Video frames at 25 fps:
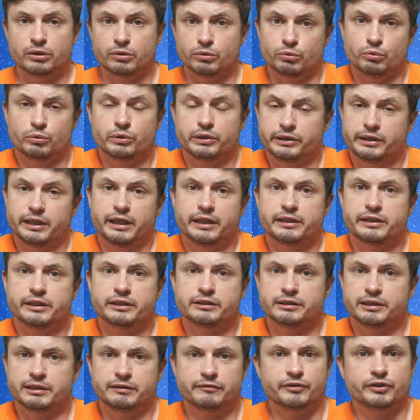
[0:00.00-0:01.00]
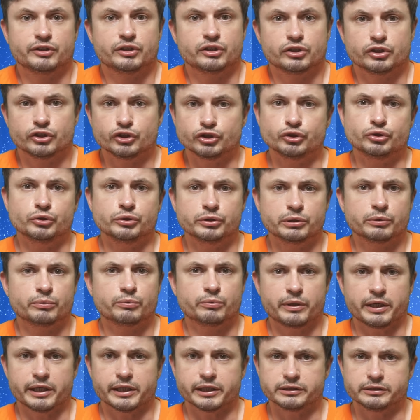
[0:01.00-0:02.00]
or technically even lunar
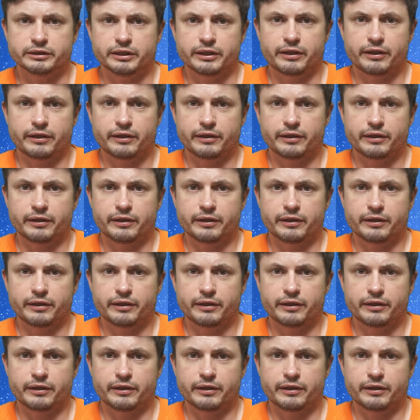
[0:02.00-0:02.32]
regolith.